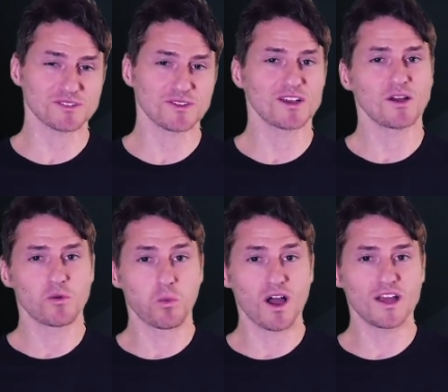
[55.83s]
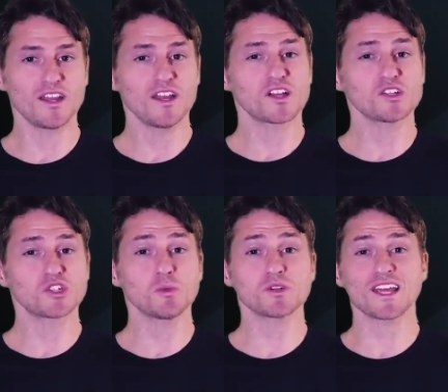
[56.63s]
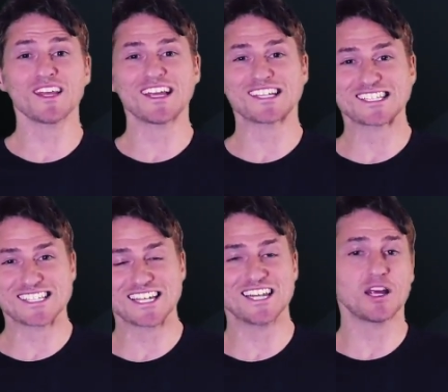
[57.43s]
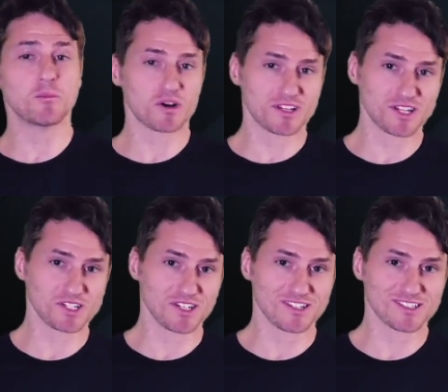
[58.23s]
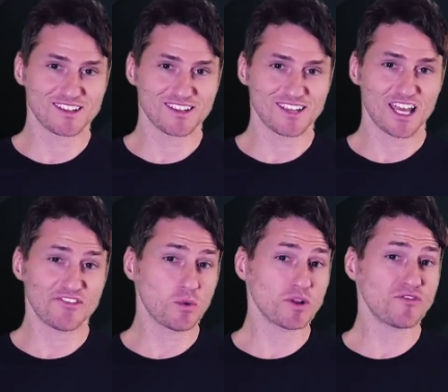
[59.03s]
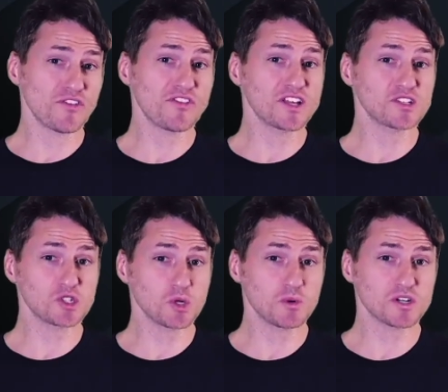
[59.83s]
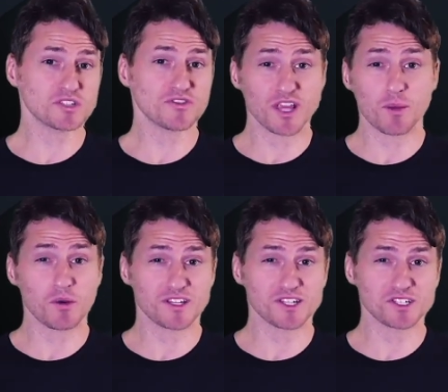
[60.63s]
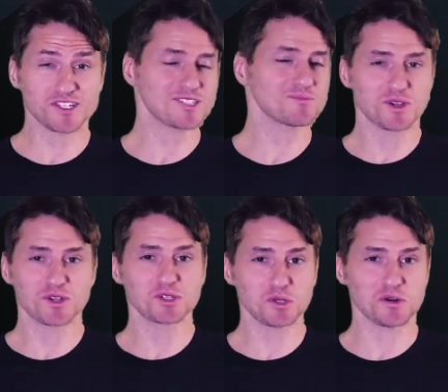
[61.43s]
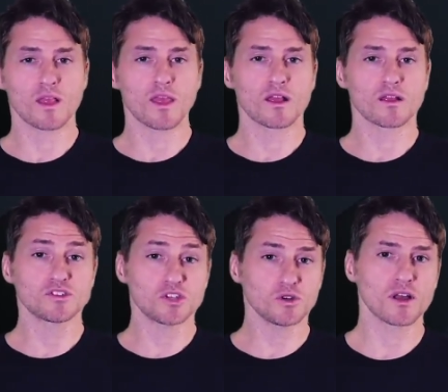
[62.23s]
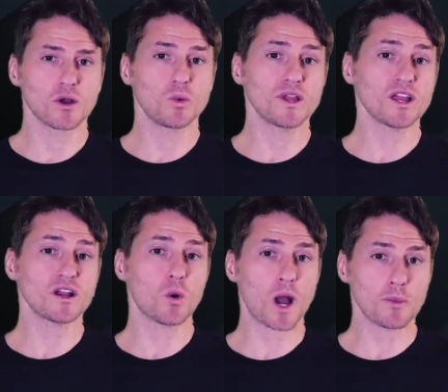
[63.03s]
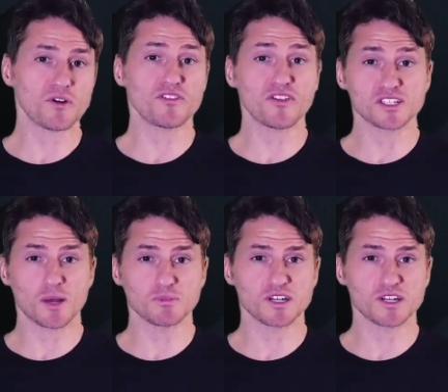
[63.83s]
1, consumers can exceed partitions. If you want 50 consumers for 10 partitions, sure. 2, we get cooperative consumption